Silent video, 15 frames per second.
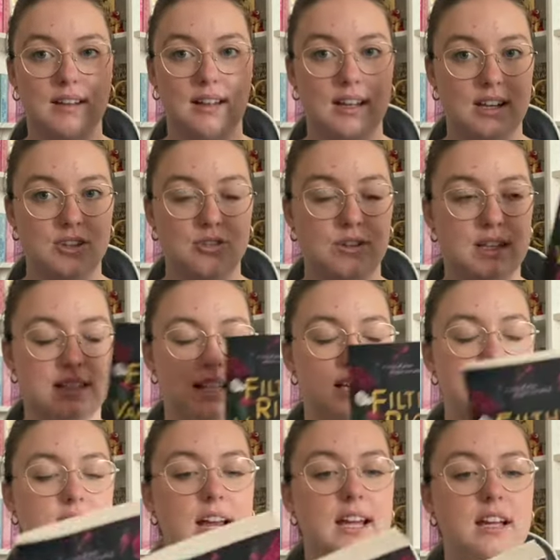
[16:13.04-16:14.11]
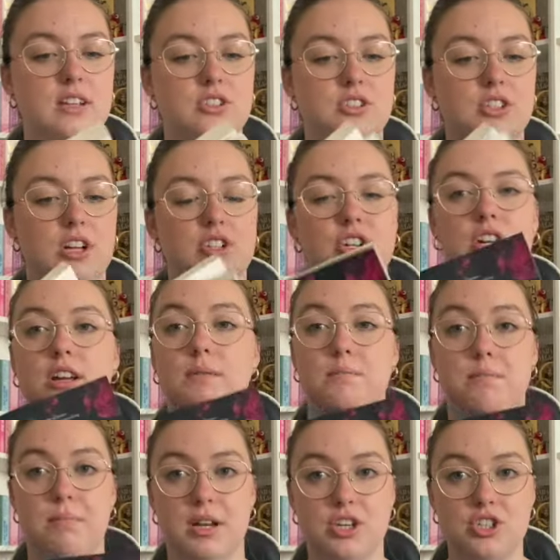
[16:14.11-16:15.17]
enjoy this. It's like such a good
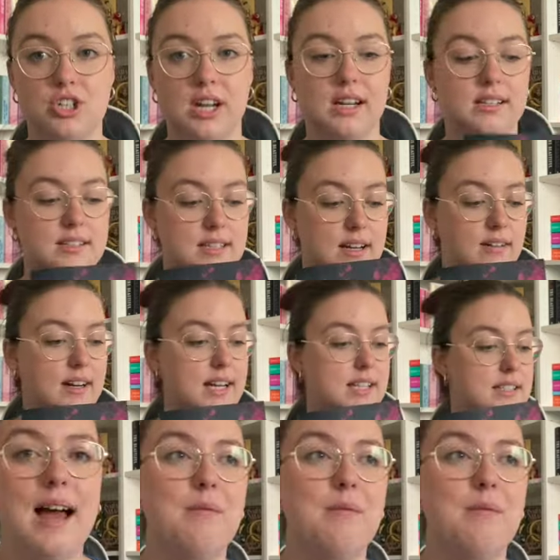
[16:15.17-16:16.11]
binging series.